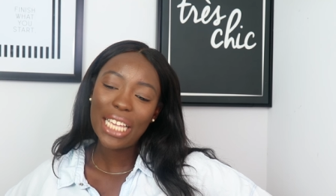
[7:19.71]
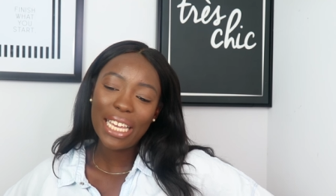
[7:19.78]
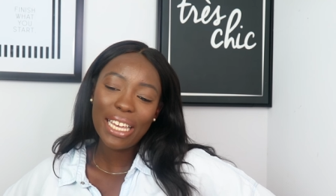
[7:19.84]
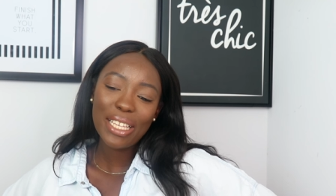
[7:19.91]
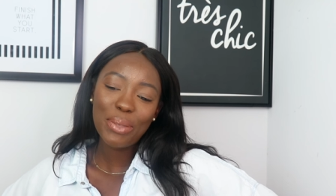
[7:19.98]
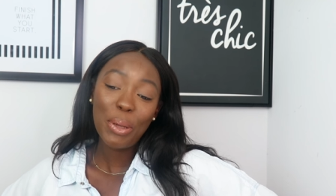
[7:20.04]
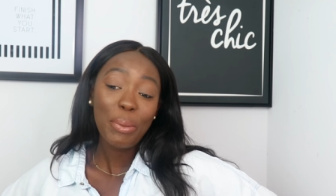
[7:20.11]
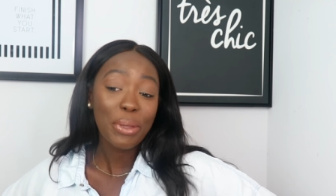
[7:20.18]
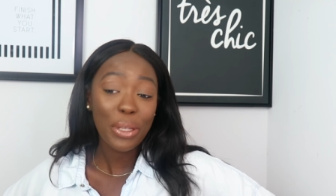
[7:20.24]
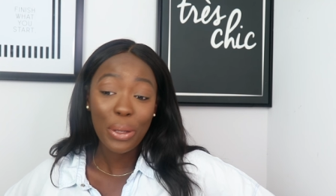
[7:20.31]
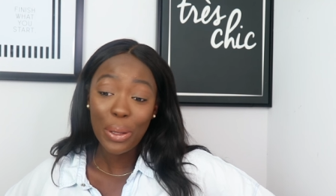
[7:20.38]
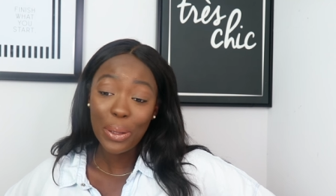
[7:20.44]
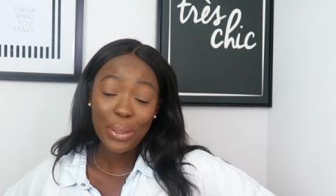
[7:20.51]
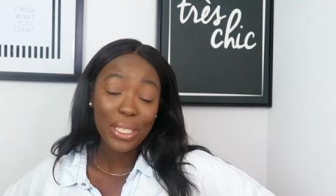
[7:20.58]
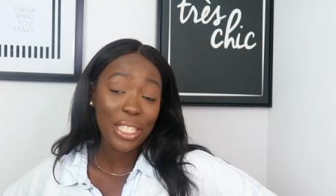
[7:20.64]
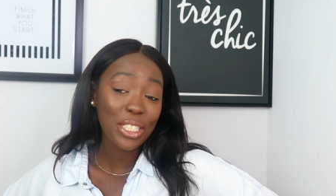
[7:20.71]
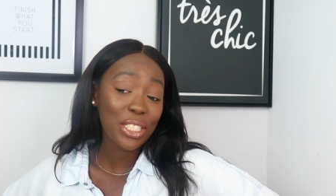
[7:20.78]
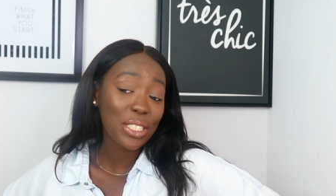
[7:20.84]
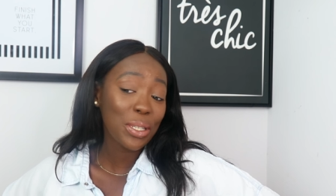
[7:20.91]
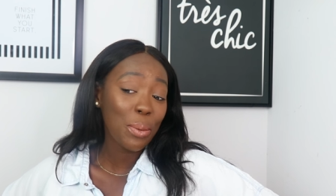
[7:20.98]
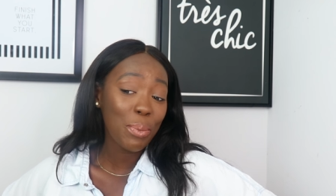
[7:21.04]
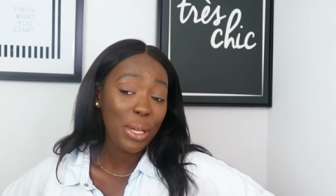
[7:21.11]
I guess maybe the clothes are
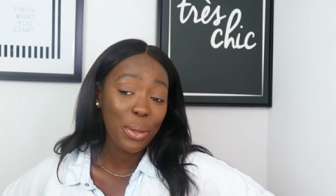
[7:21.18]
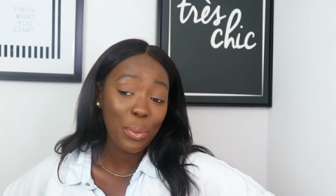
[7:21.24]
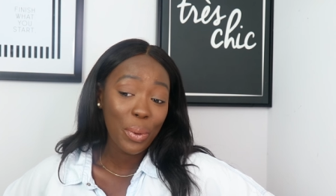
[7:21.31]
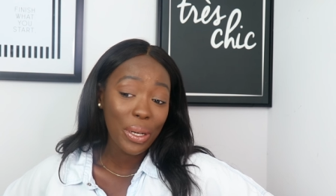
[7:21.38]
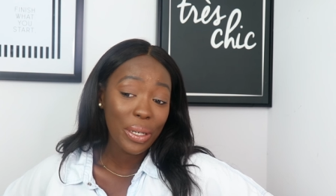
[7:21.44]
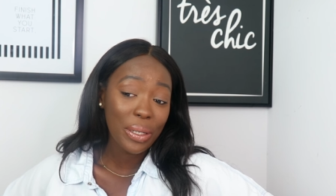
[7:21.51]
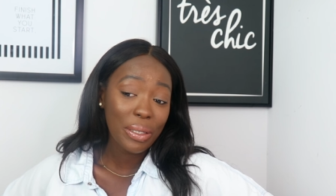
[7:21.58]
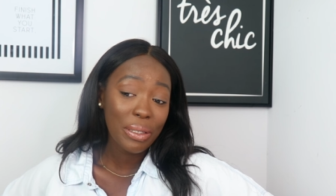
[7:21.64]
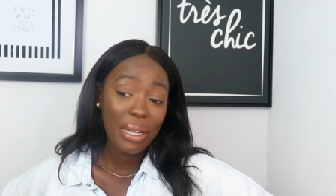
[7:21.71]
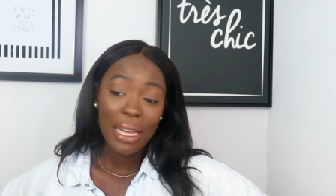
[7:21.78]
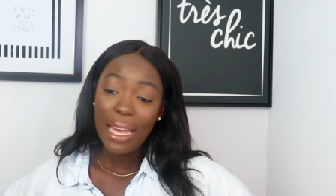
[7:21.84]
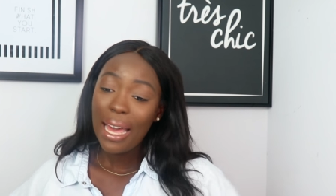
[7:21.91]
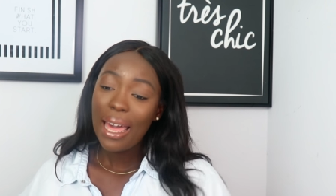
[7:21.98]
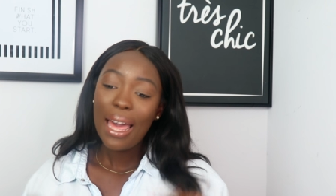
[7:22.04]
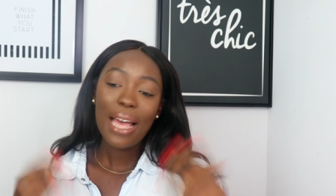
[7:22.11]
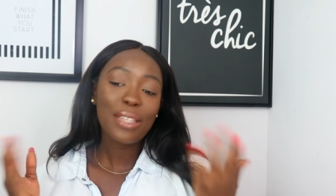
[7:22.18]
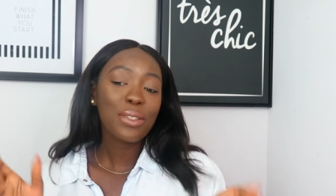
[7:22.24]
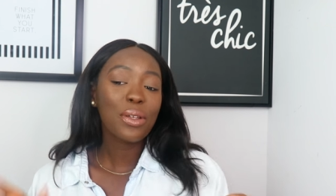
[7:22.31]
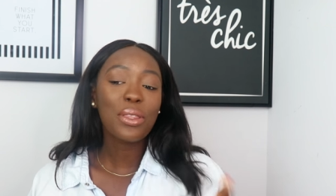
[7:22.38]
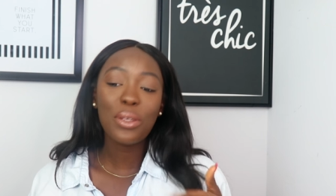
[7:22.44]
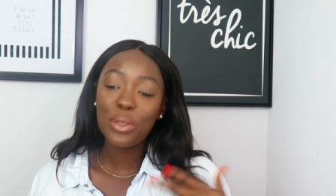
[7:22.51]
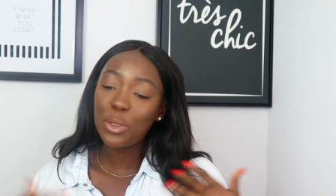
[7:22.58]
just not made well. It has
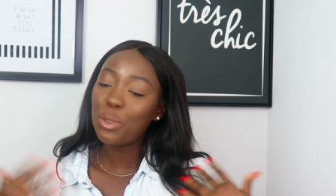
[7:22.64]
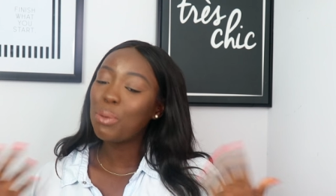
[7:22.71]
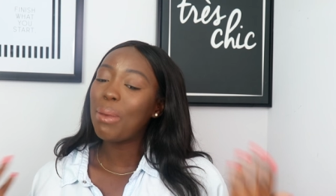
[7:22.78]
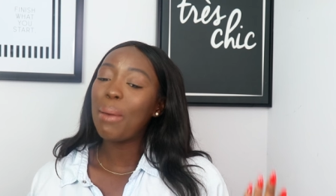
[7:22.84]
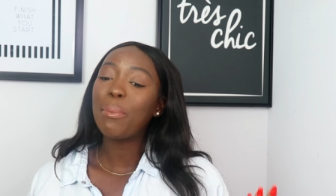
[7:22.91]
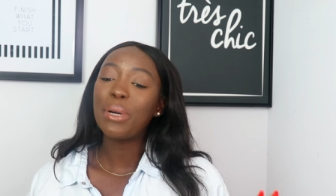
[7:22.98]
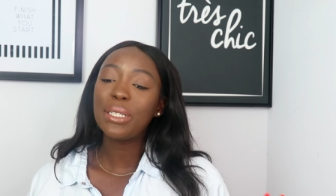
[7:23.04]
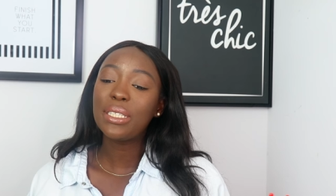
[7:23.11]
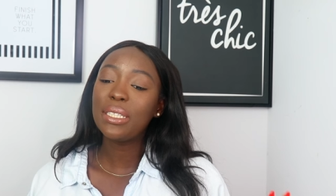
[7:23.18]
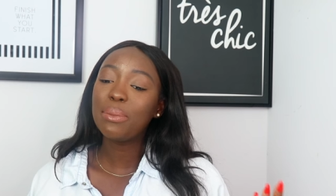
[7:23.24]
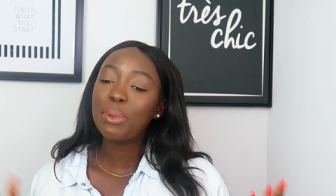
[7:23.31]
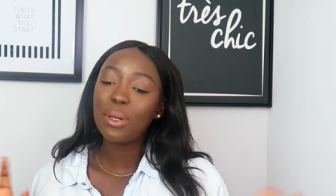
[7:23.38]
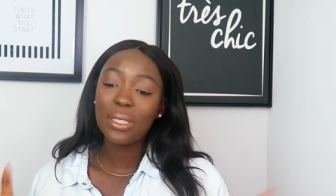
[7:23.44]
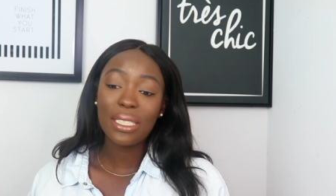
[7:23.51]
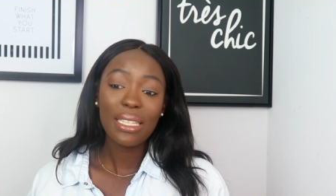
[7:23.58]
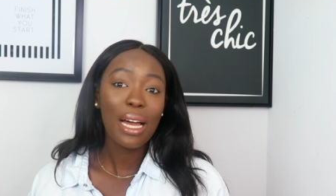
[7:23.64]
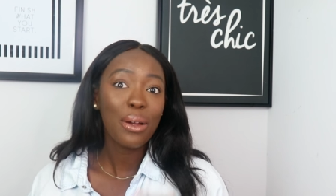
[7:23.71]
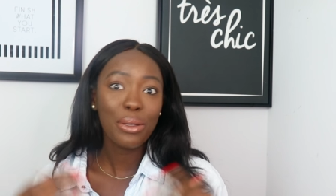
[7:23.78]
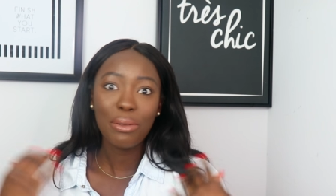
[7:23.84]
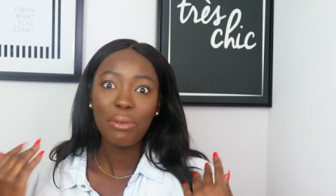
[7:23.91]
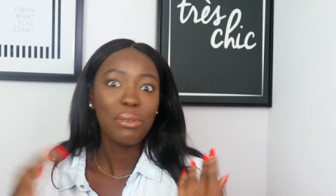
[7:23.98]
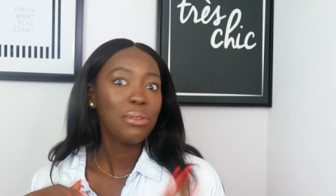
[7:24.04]
nothing to do with my body because now,
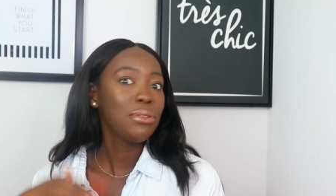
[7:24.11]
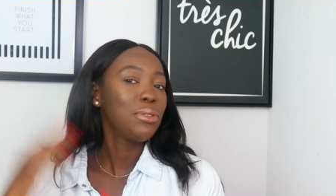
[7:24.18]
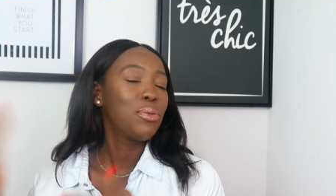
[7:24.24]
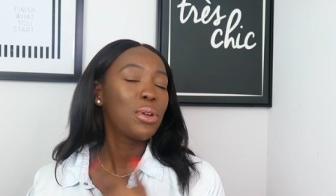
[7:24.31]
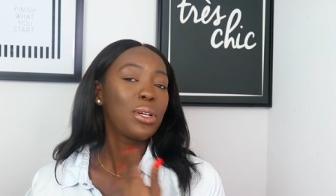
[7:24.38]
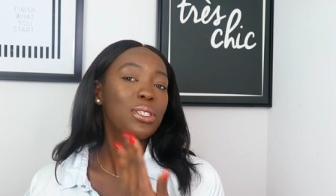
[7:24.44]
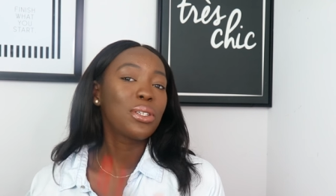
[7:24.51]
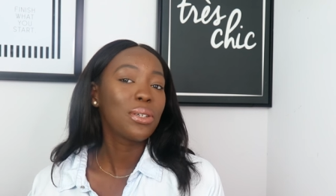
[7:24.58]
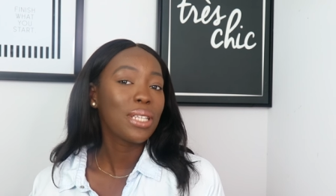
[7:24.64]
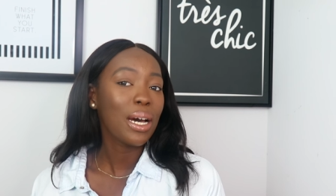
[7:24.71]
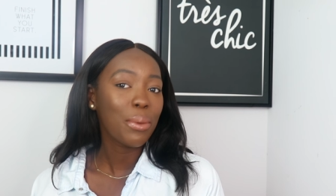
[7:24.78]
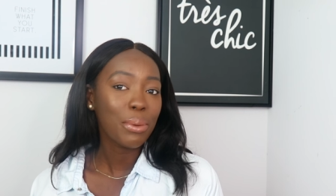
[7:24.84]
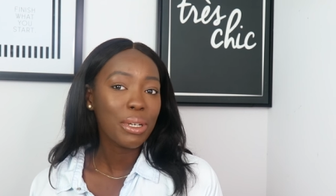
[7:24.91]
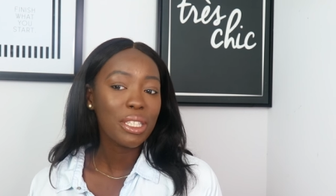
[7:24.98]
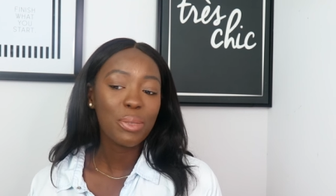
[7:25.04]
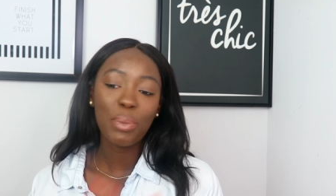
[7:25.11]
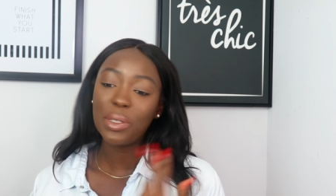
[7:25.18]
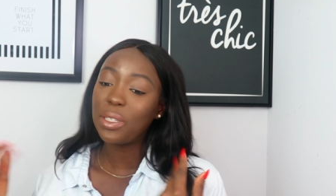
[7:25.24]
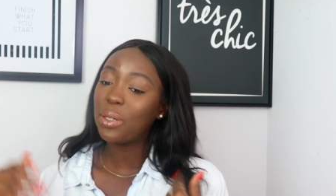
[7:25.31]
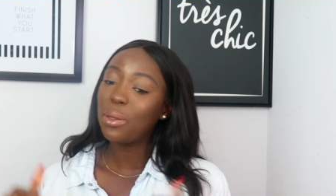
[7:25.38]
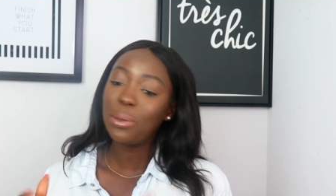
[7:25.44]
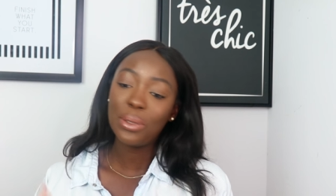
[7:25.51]
you know, you've lost all that weight
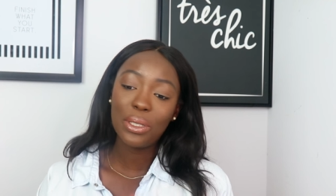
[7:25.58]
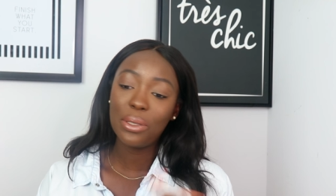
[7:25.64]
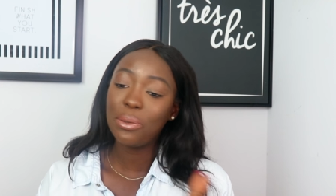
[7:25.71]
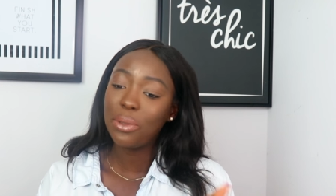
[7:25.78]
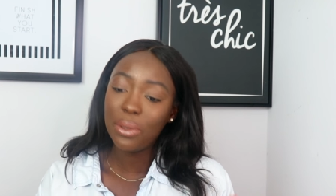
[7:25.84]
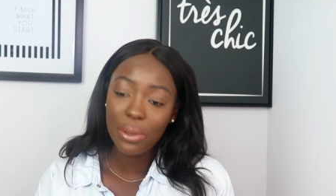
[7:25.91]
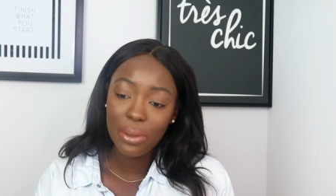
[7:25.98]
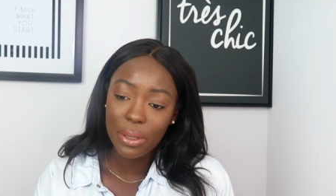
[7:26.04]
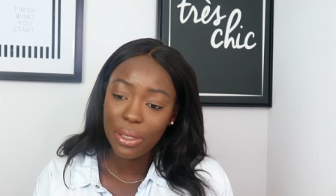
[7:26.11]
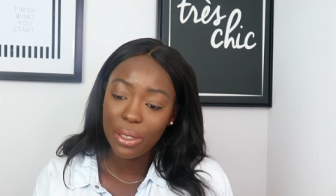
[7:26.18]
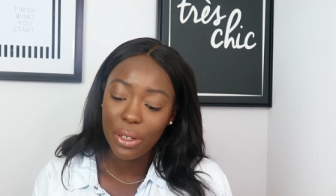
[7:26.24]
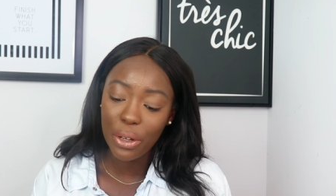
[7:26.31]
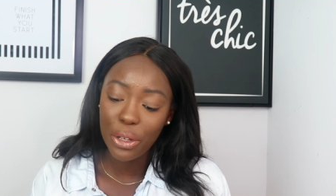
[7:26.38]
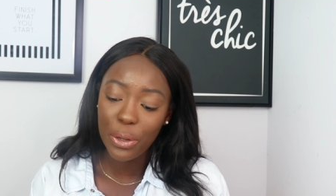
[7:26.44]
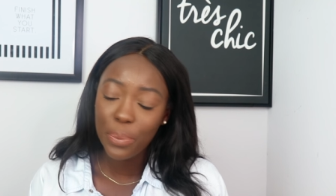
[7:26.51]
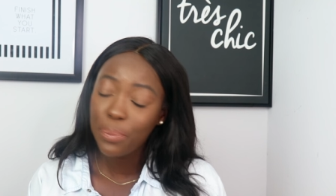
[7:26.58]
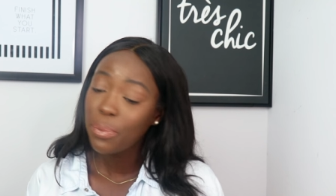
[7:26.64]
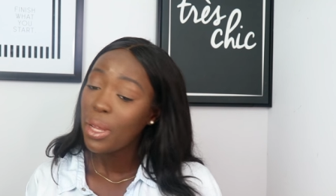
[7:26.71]
but the clothes still don't look good on you.